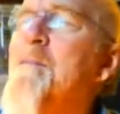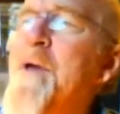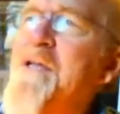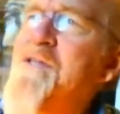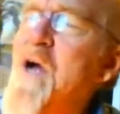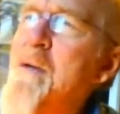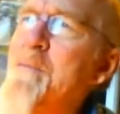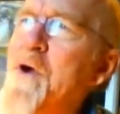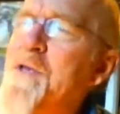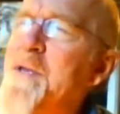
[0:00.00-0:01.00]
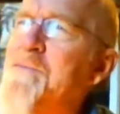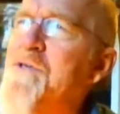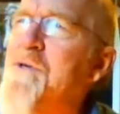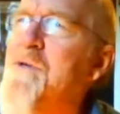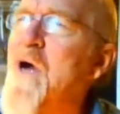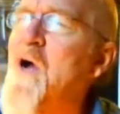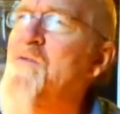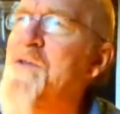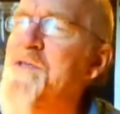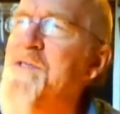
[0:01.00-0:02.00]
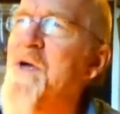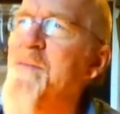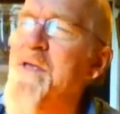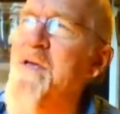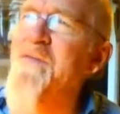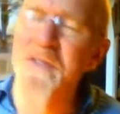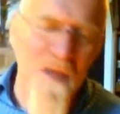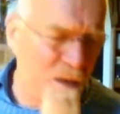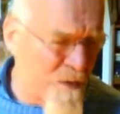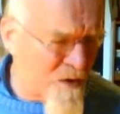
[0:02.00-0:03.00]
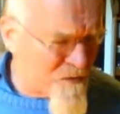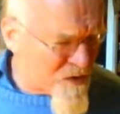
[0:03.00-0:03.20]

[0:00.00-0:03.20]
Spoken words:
big time by Neptune over this coming year. And there's an element of